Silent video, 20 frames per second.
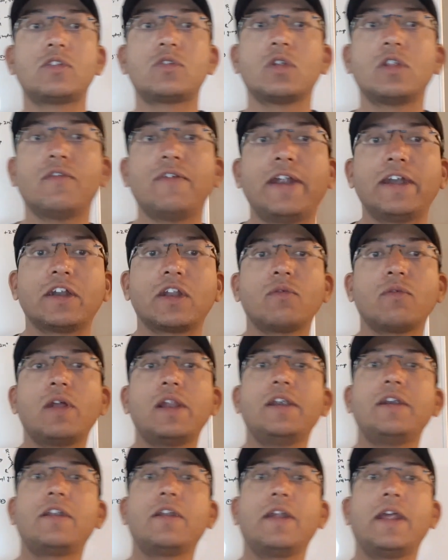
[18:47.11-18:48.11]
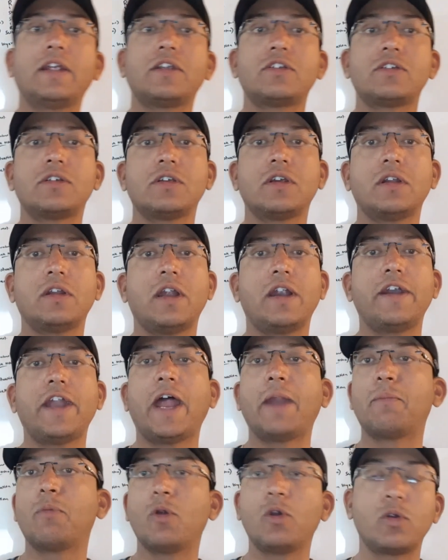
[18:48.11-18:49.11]
So the van der Waals interaction or
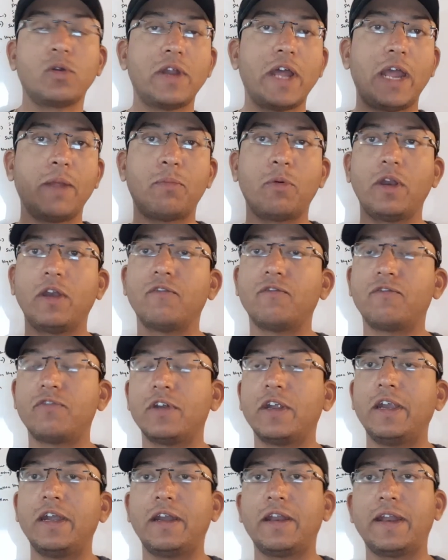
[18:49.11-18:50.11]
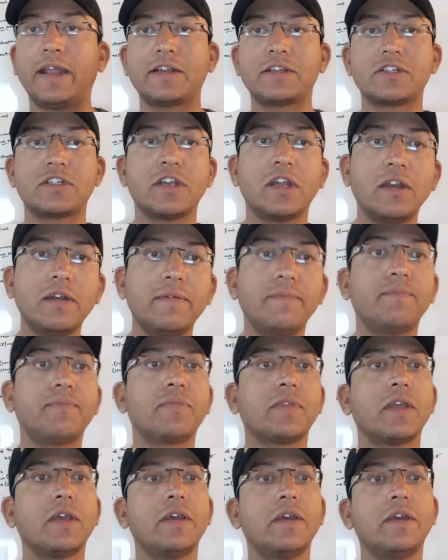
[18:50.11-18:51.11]
dipole to dipole interaction
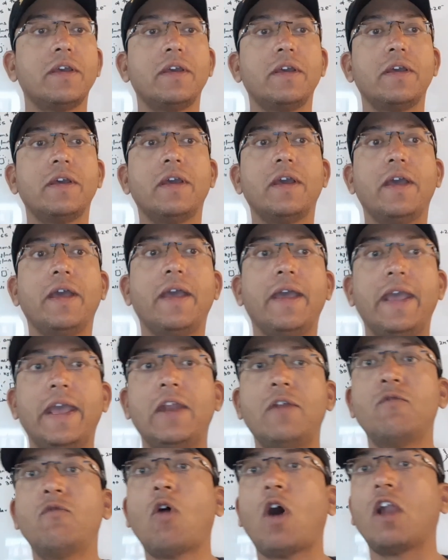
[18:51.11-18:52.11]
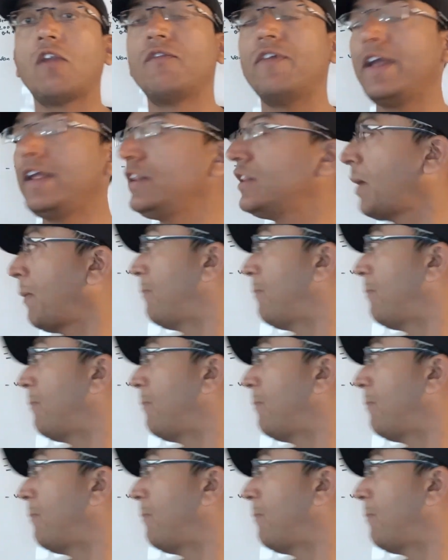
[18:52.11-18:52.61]
involving the